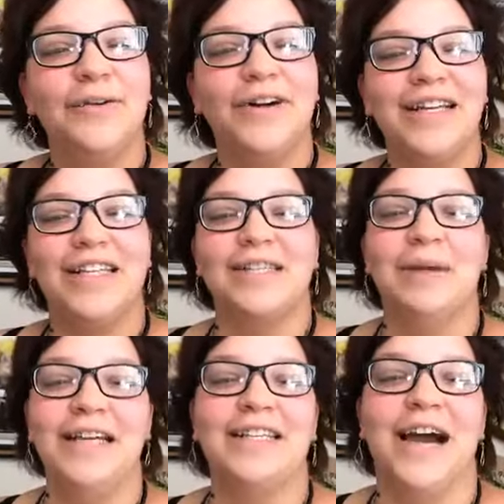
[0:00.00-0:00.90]
Rolly says
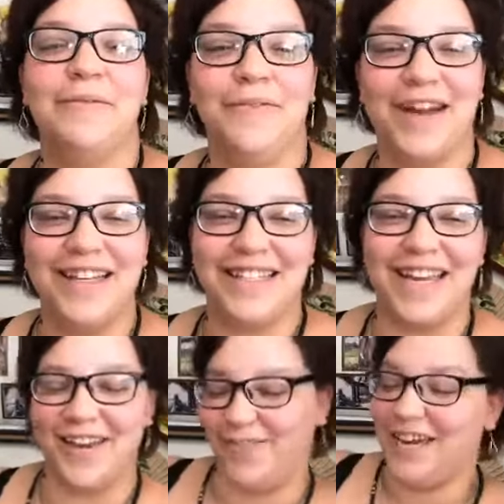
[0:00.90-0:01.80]
mine died because I
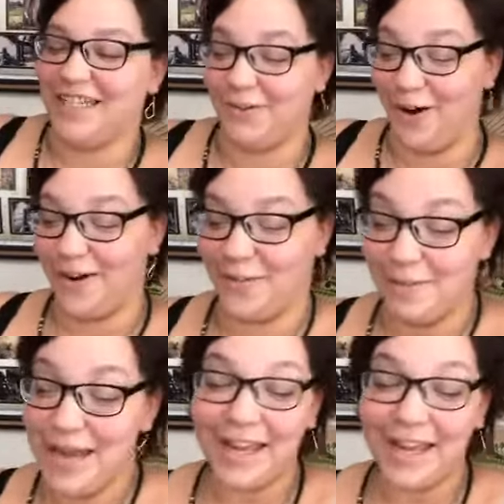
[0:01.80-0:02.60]
forget to water them.